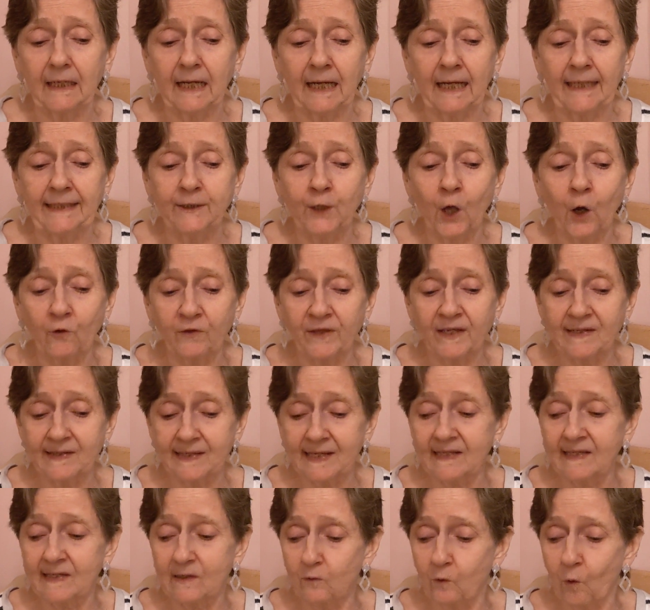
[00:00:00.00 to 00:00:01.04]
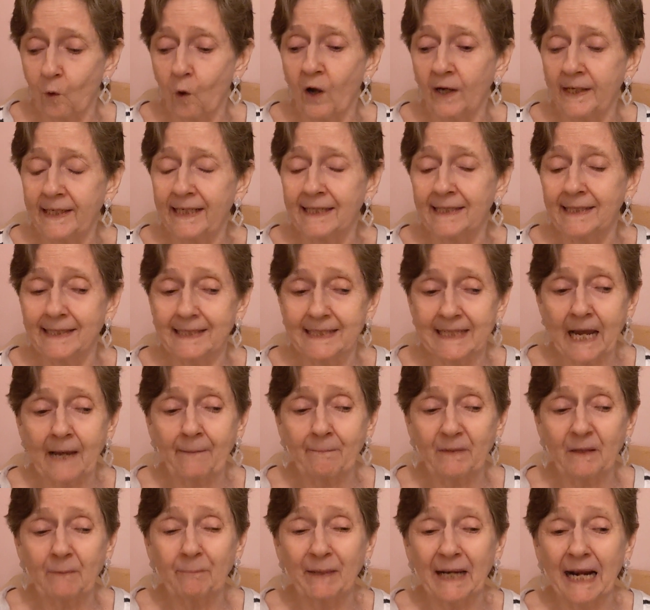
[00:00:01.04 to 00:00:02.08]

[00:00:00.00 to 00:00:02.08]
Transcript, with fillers: I know this is long in depth,